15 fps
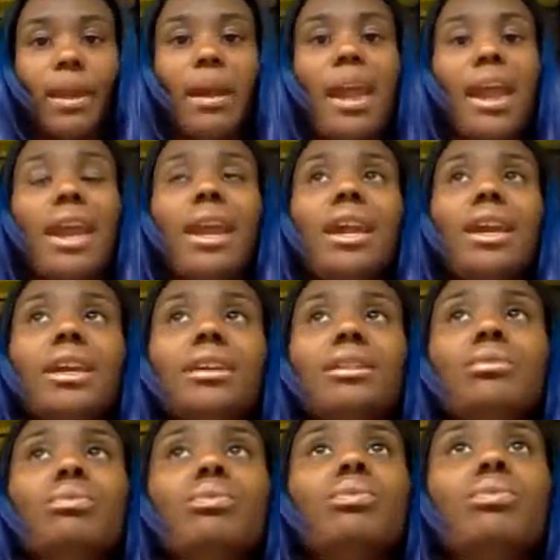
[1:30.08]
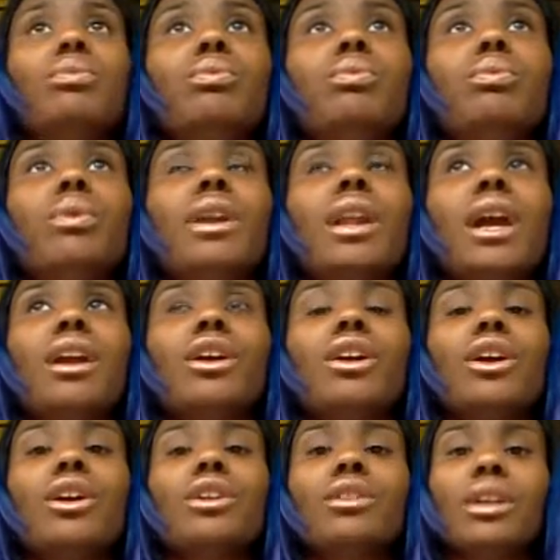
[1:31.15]
And when I
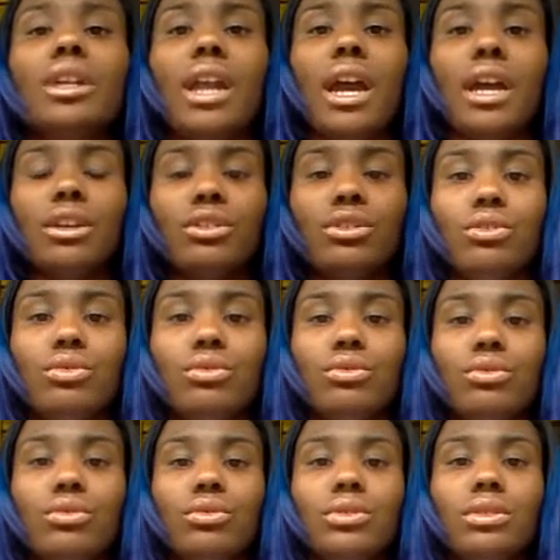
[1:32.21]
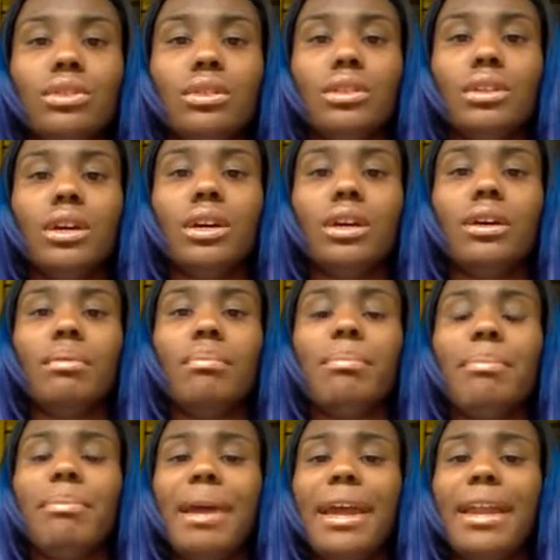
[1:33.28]
curled it, I used the
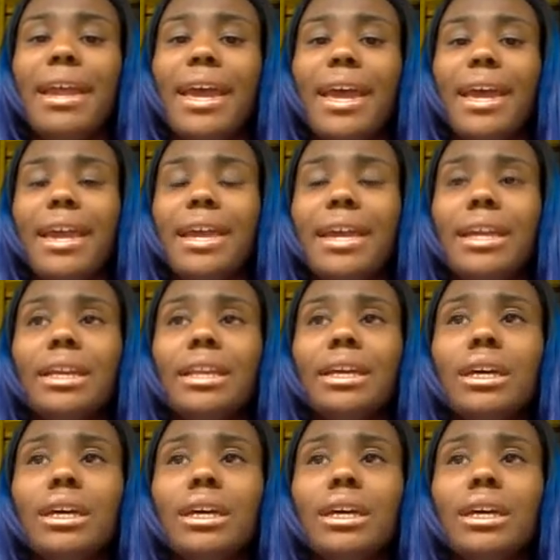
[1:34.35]
Bedhead